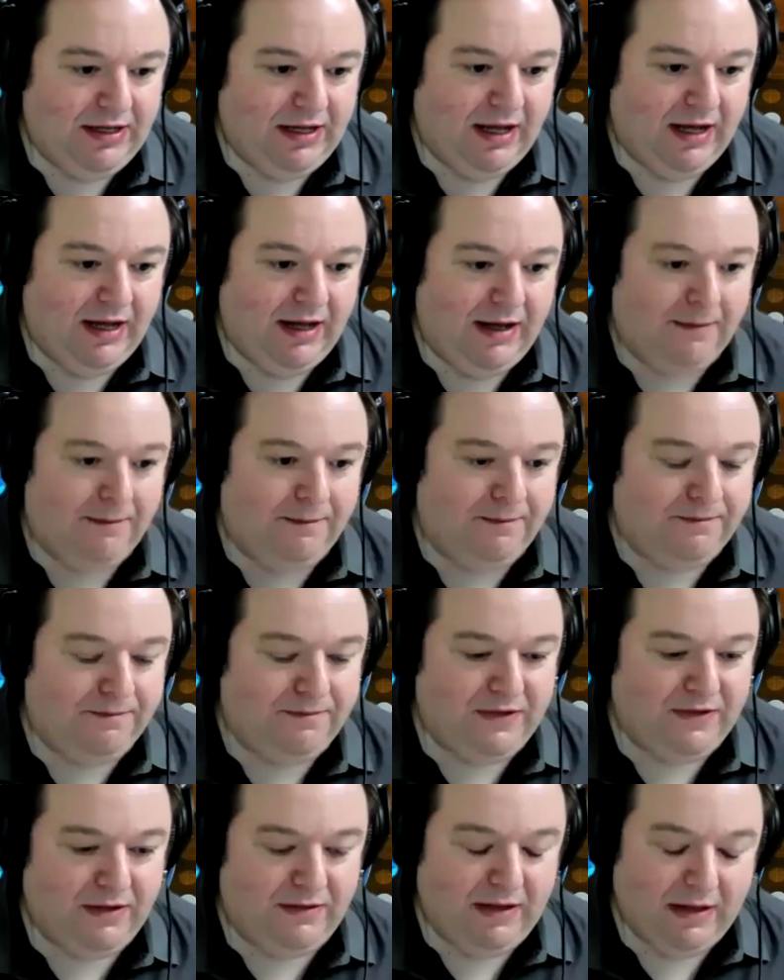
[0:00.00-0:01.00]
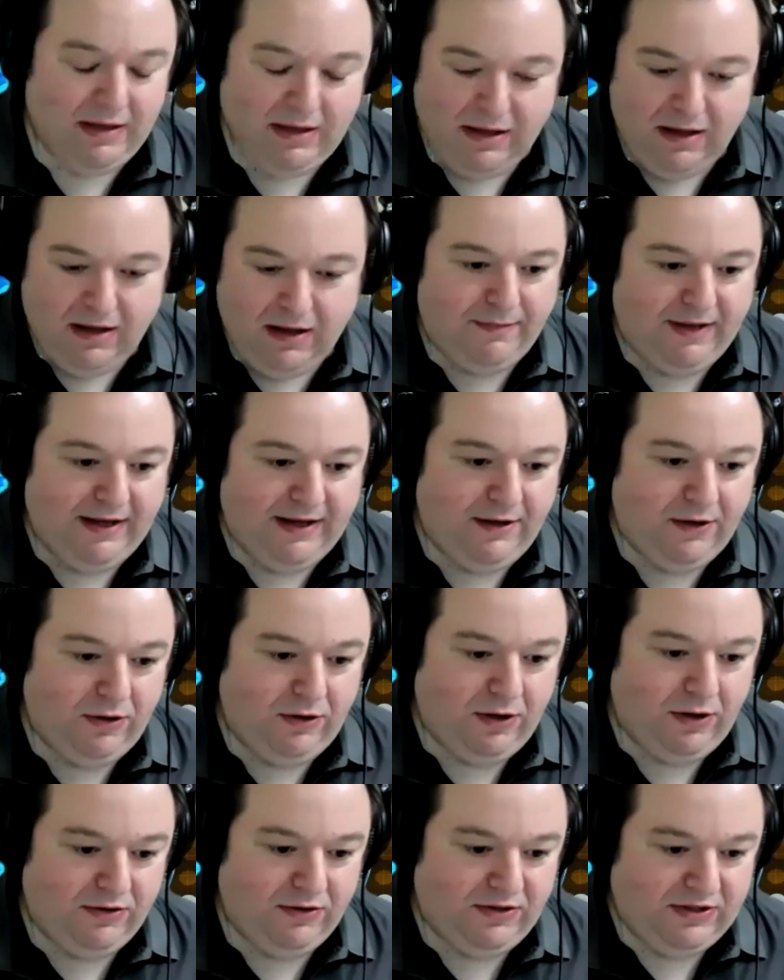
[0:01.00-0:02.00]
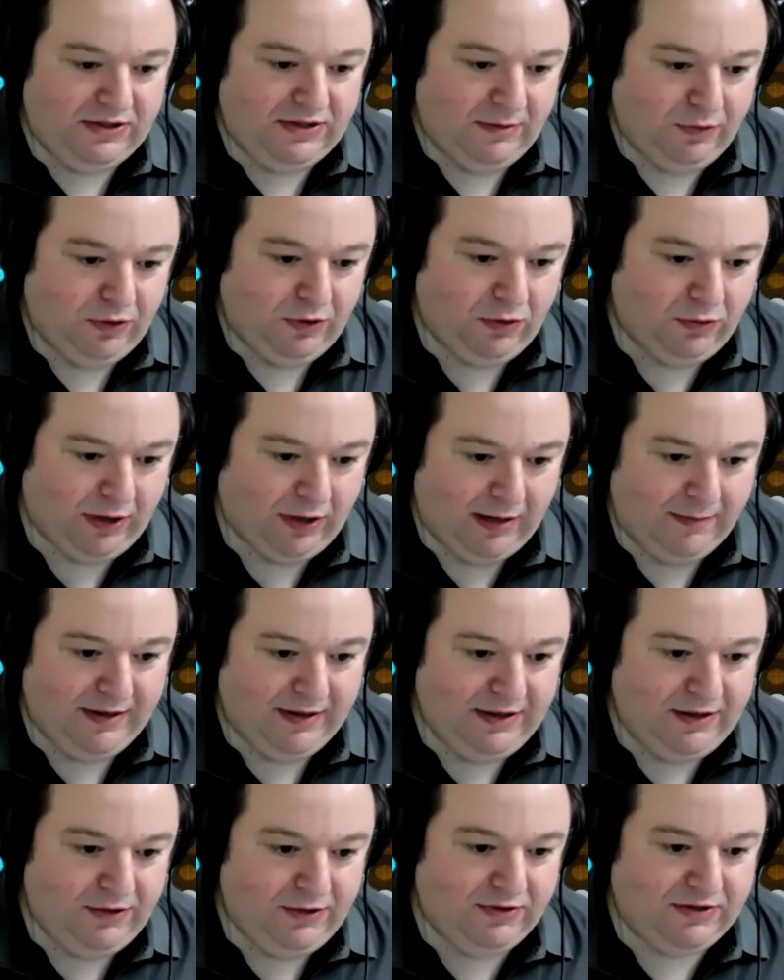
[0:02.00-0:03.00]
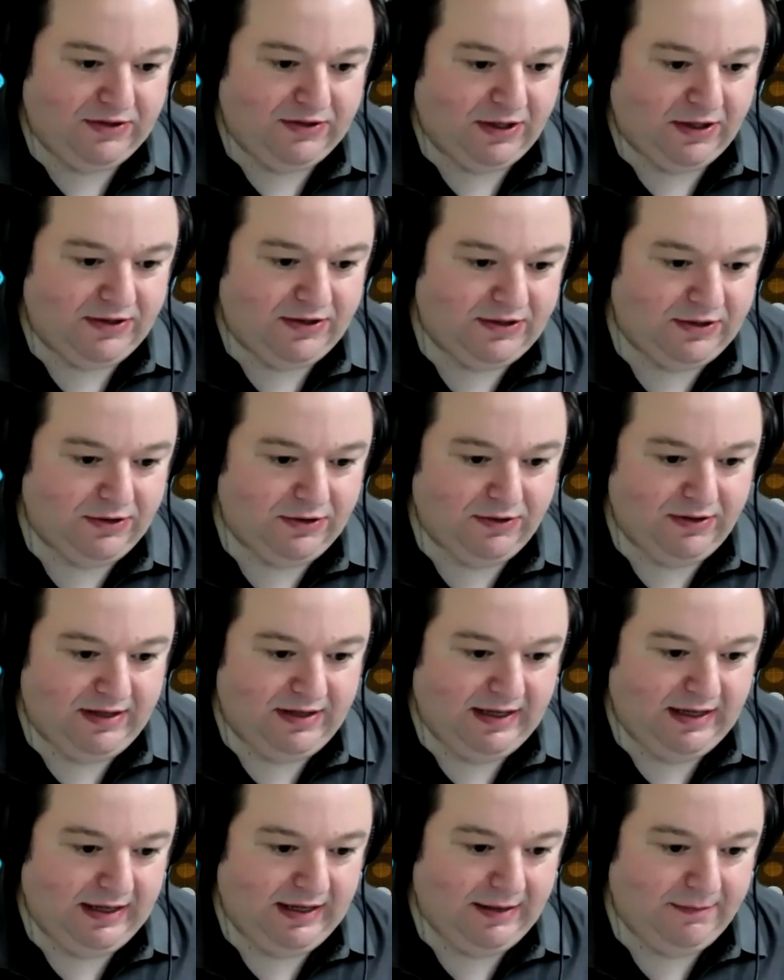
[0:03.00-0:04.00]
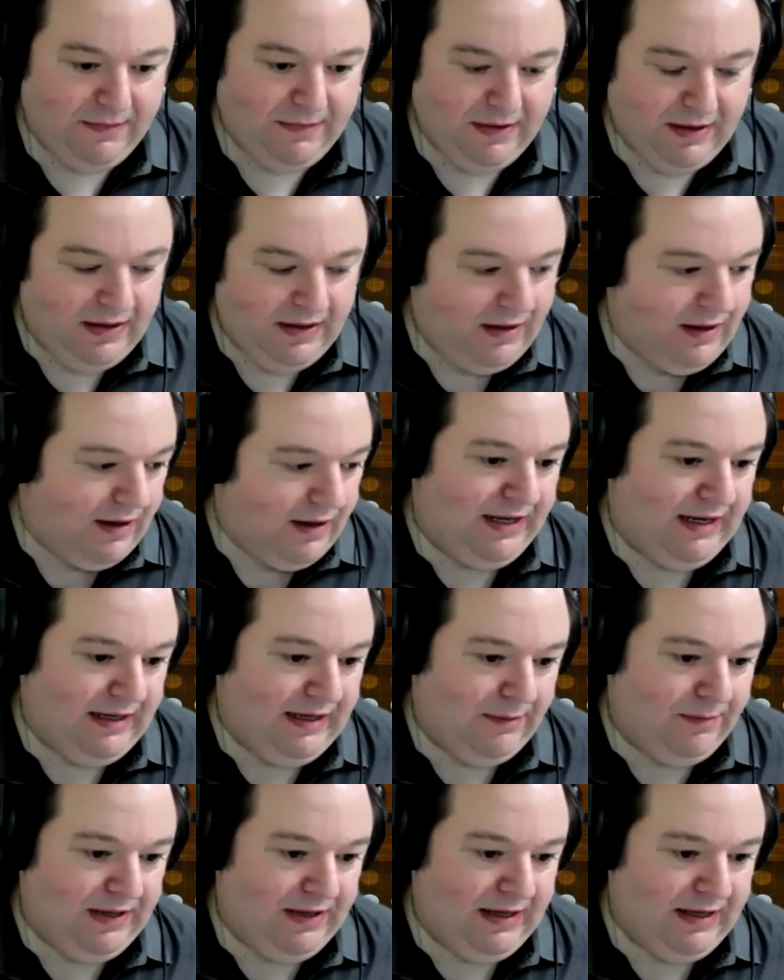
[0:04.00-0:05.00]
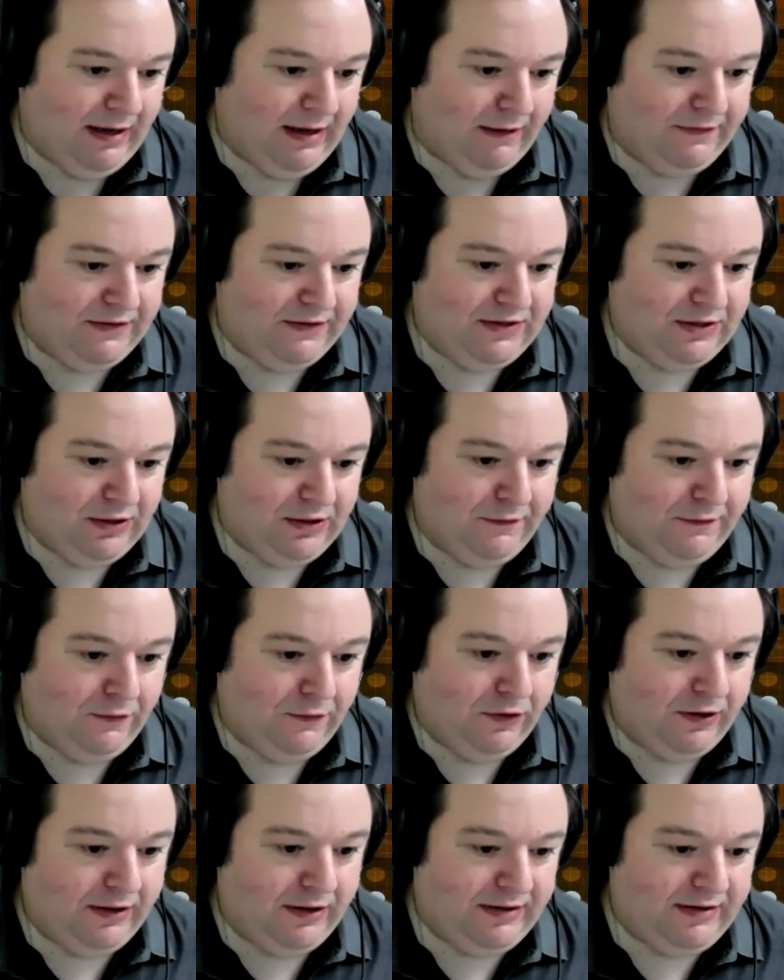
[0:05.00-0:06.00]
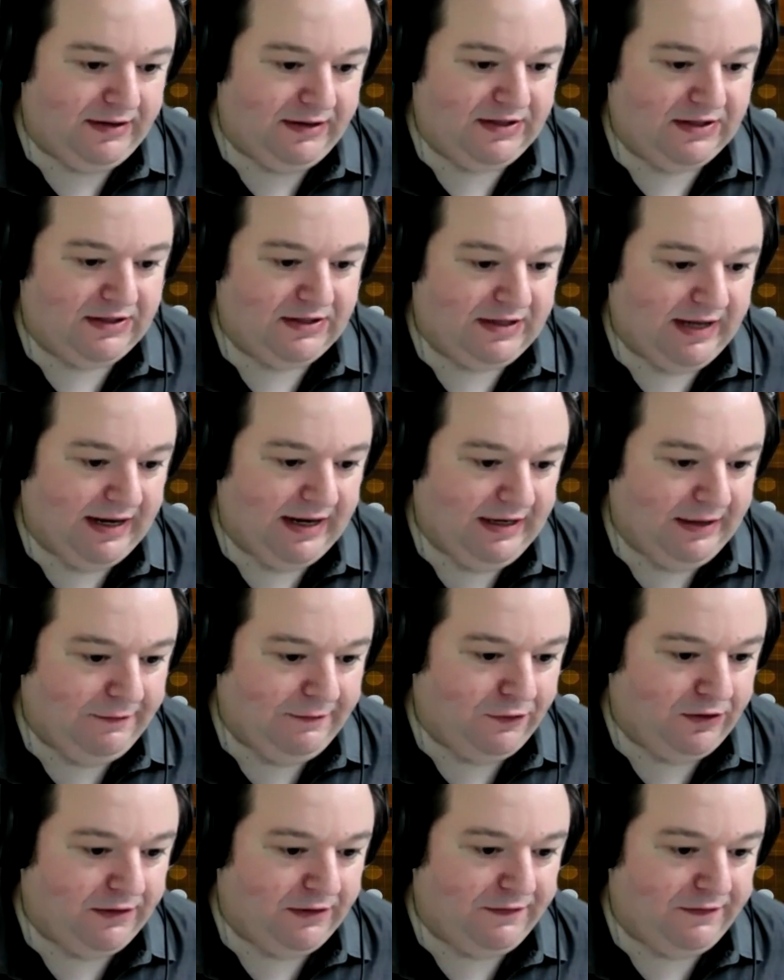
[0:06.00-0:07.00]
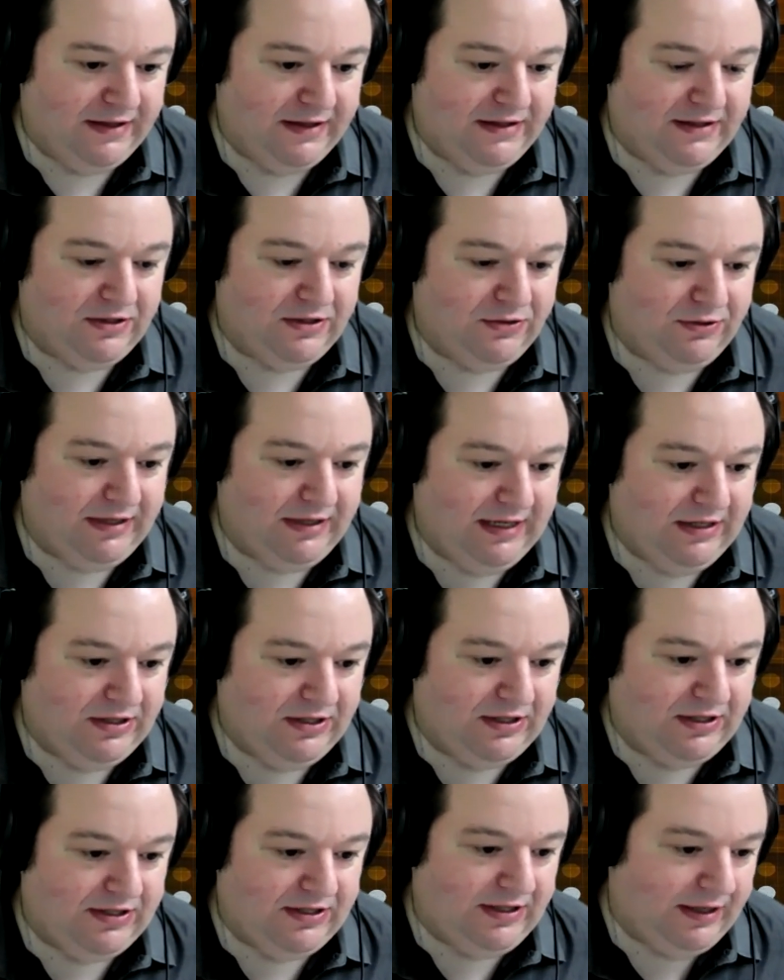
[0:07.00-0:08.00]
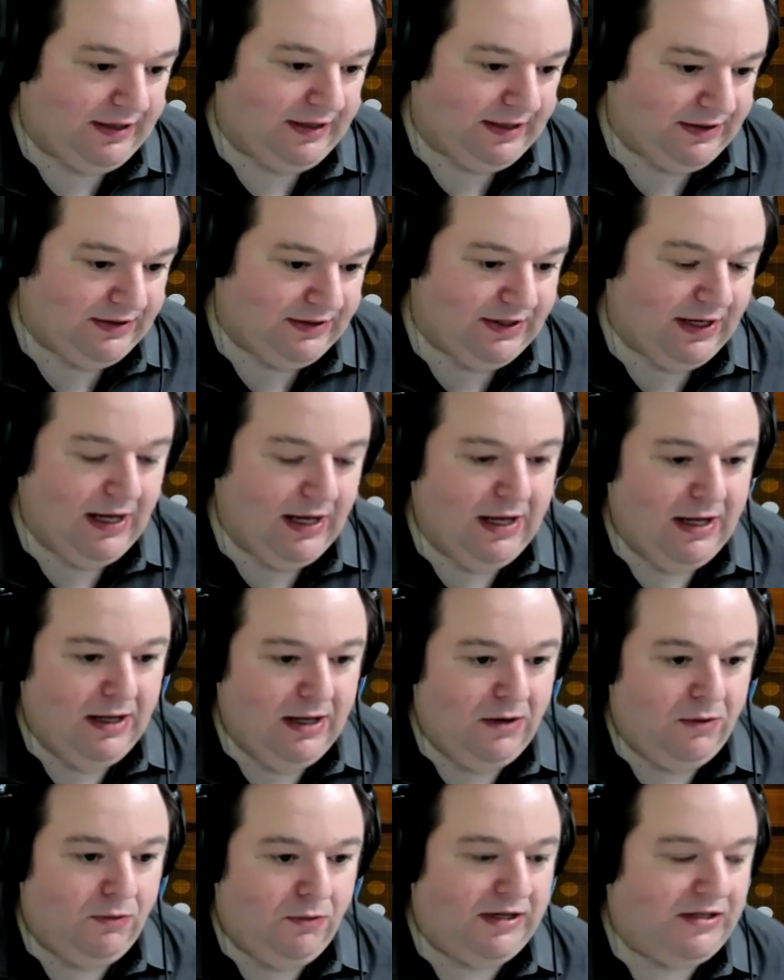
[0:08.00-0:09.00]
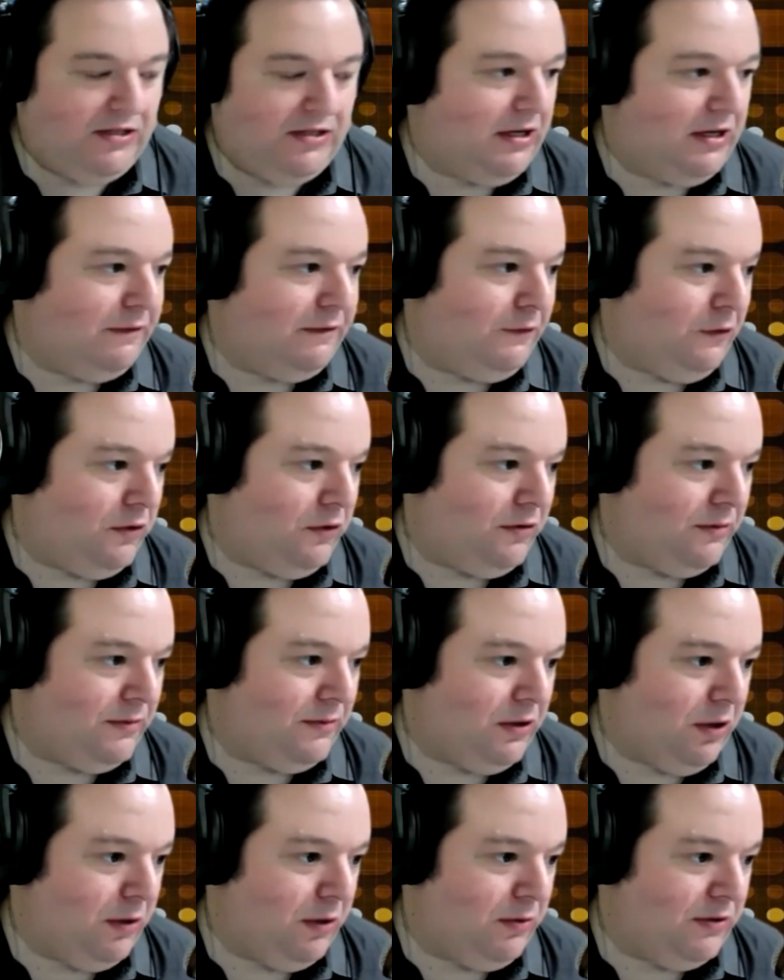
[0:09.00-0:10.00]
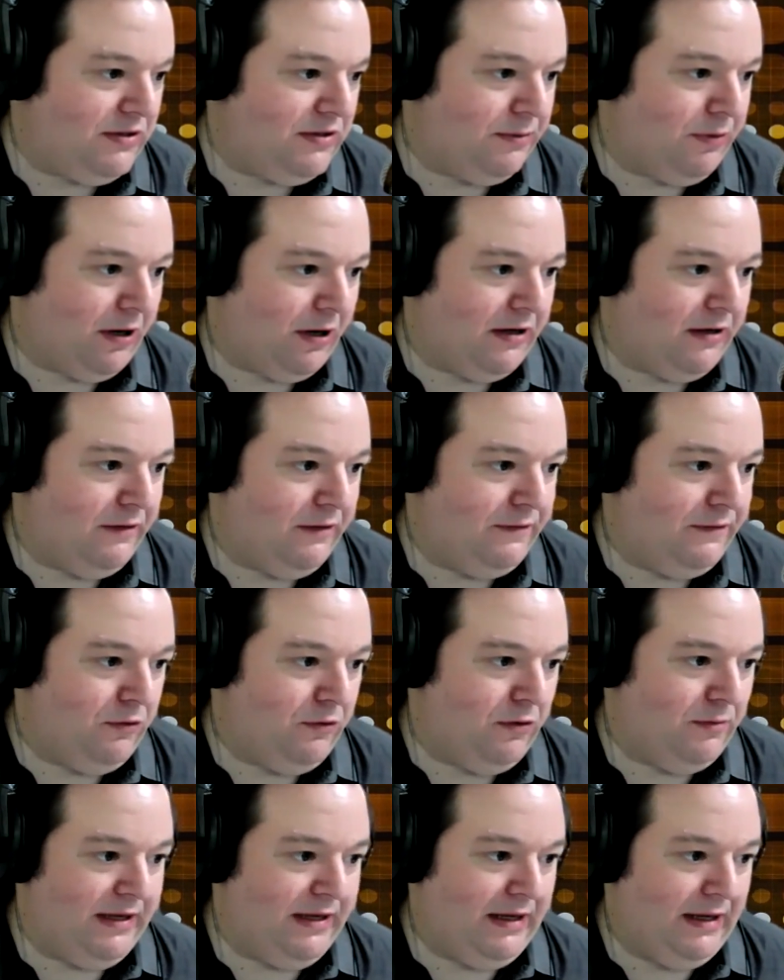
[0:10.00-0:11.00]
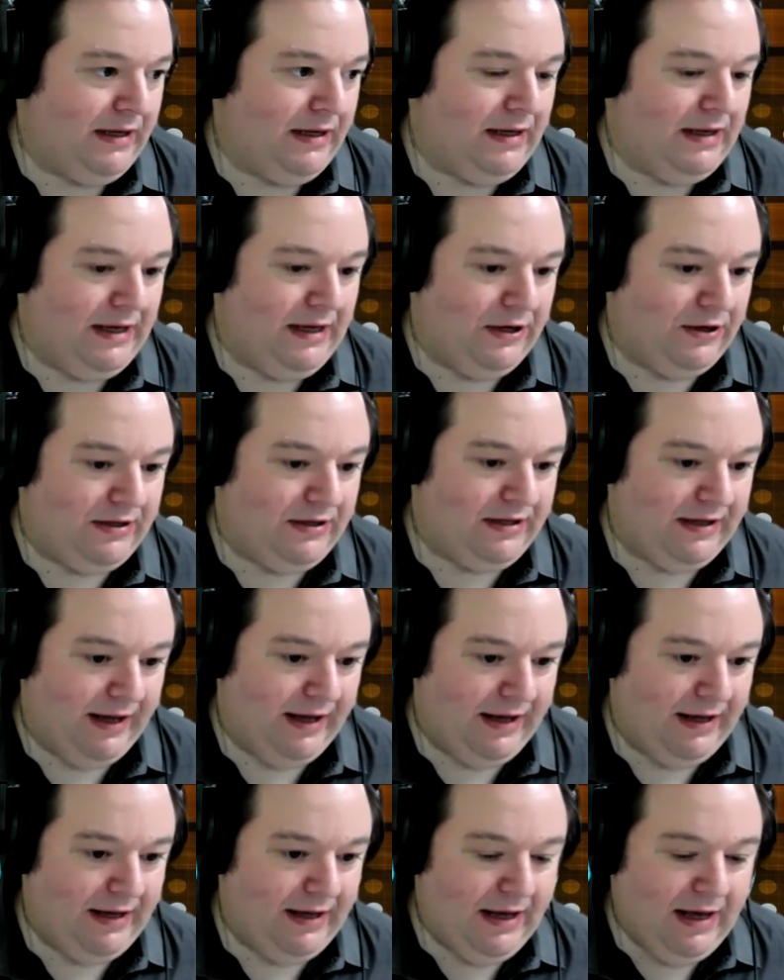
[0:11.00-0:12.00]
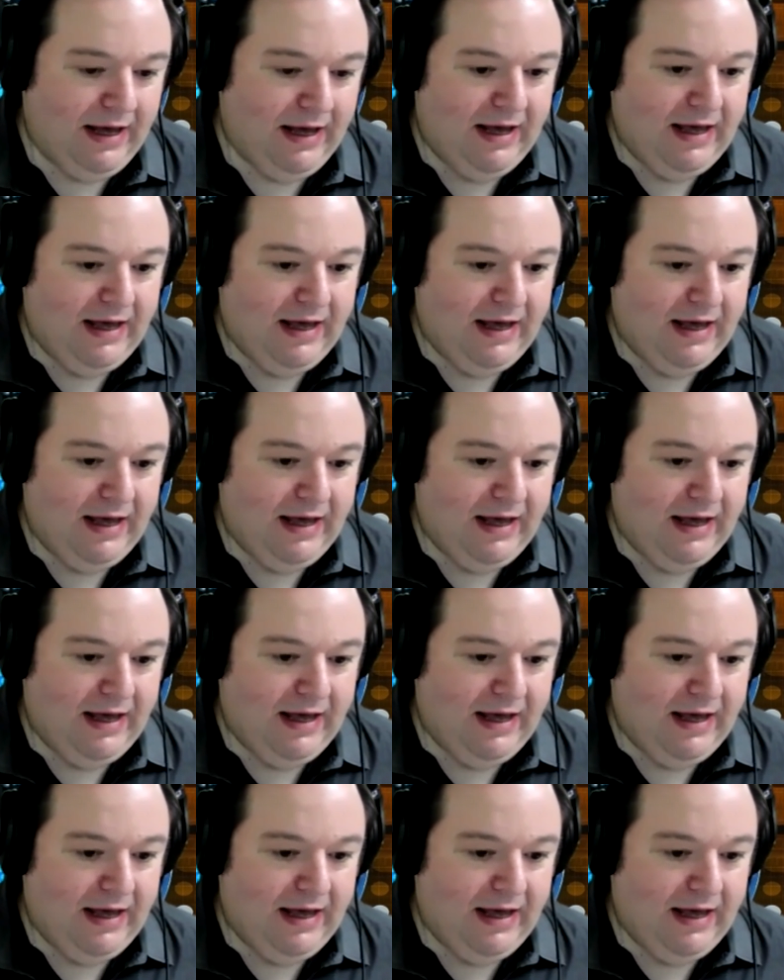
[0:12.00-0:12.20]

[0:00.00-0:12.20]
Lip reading: My co-host, Nabil Rahman, who is also the PDP officer for the Society for Defense and Strategic Studies, which Fulcrum Global is a part of, will be here today.